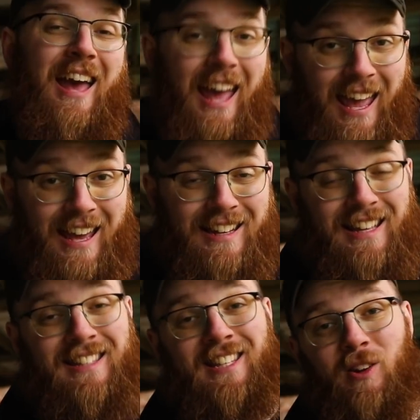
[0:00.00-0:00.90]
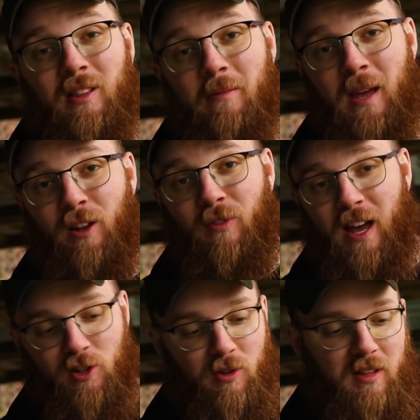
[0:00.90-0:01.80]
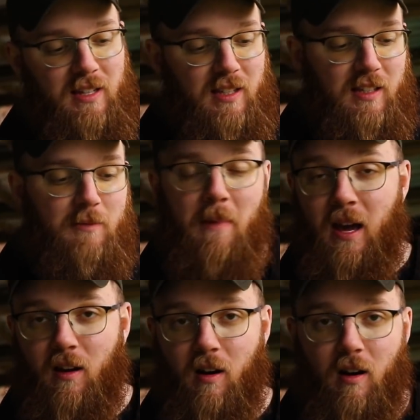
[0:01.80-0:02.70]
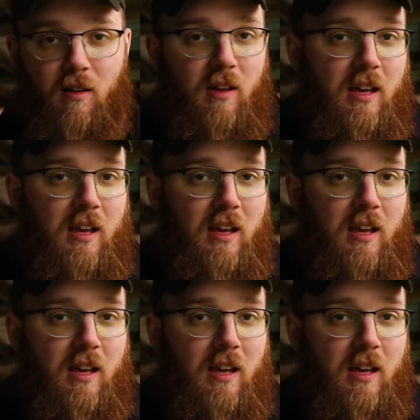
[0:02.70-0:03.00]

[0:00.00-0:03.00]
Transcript: And considering the manufacturer of these is Metgar,